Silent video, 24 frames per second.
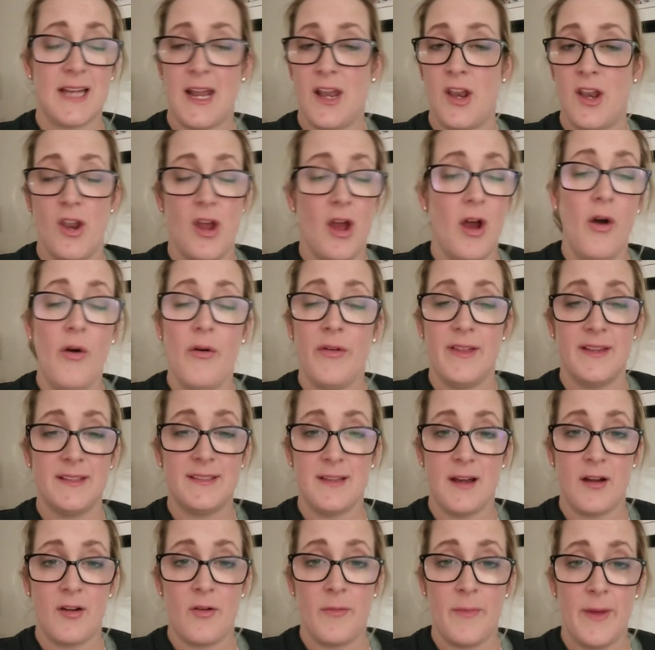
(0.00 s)
I know that
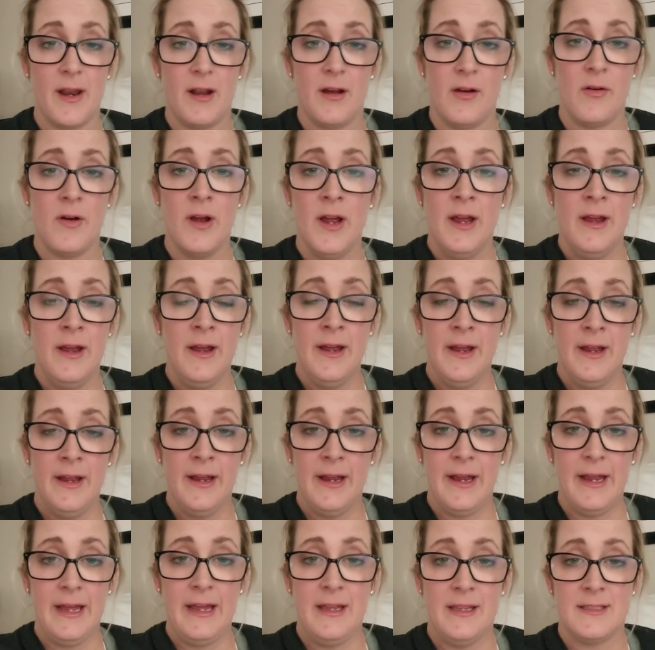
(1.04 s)
Sacramento
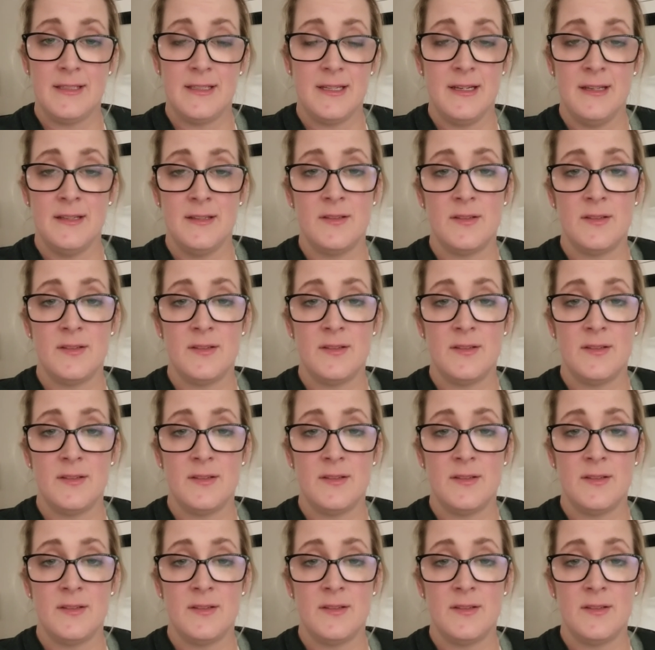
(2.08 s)
is